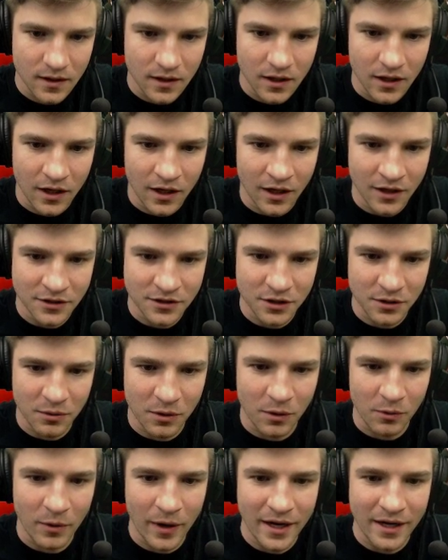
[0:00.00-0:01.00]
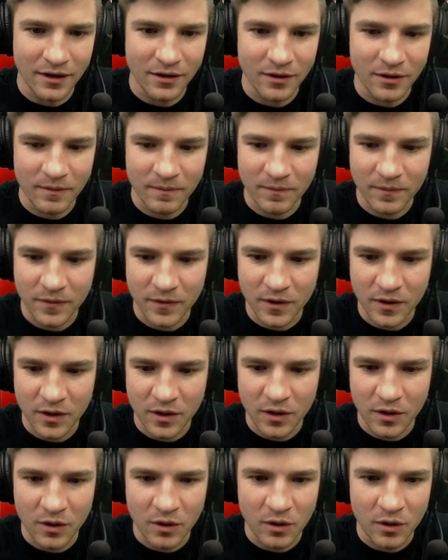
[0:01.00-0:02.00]
Remember that one time a piranha
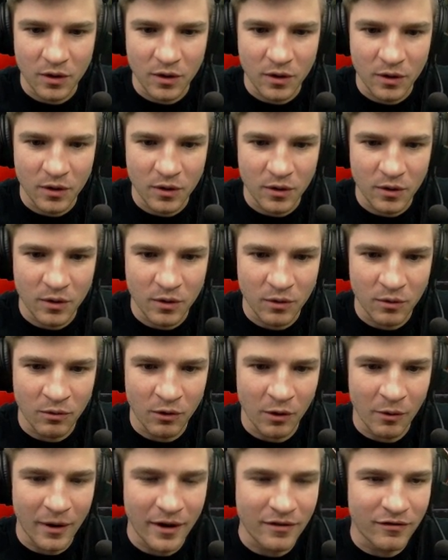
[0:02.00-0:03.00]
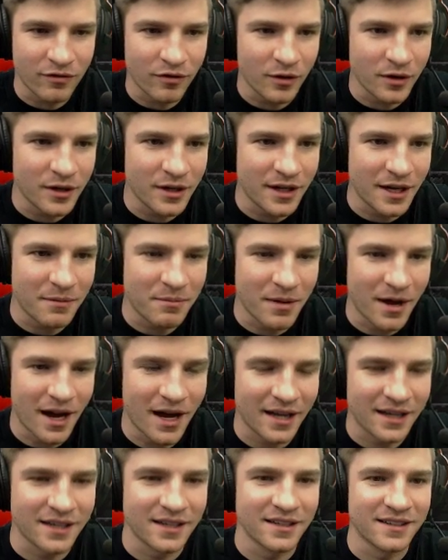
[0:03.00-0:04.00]
was on land? We're waiting for you to get
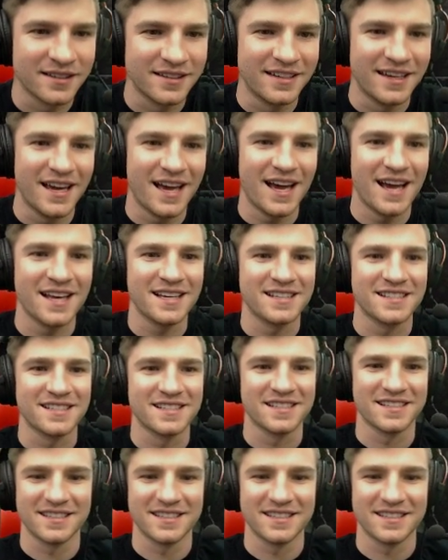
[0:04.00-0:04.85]
back. Yes.